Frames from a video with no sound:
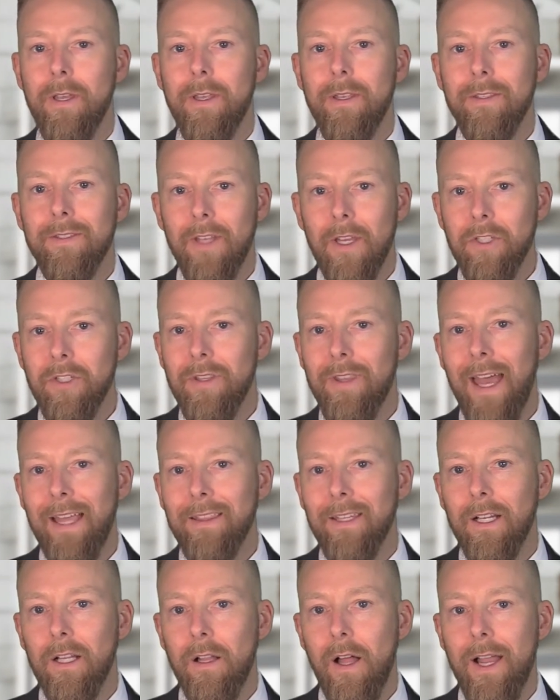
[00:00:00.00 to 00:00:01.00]
such
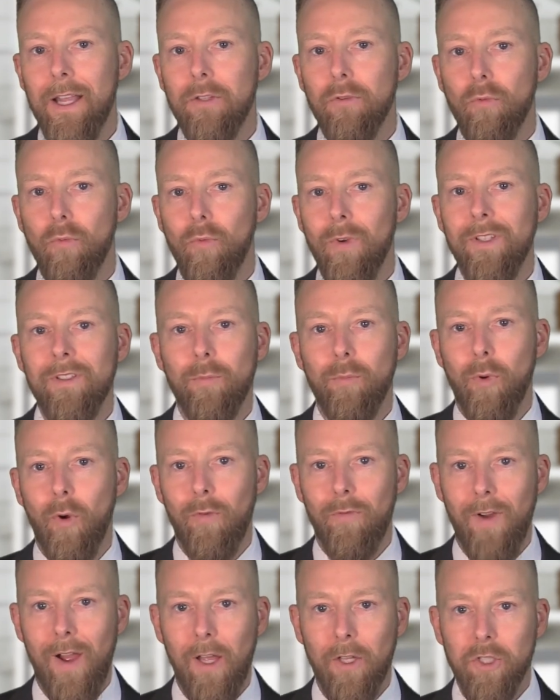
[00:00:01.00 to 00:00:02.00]
that the client's risk
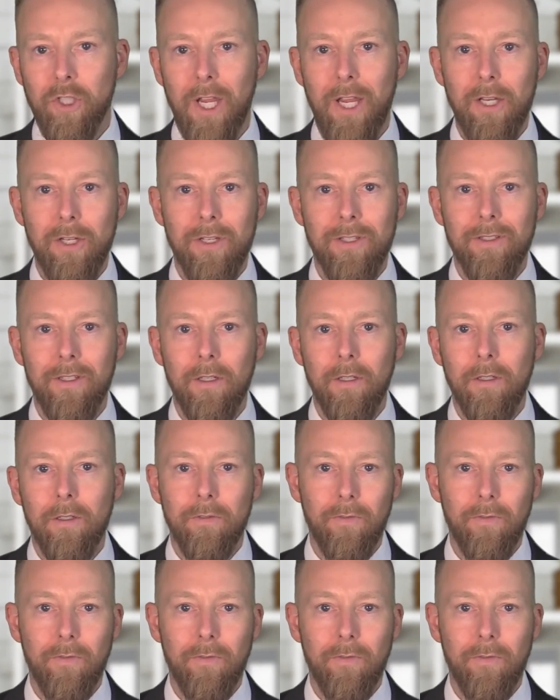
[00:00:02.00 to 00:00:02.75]
profile changes,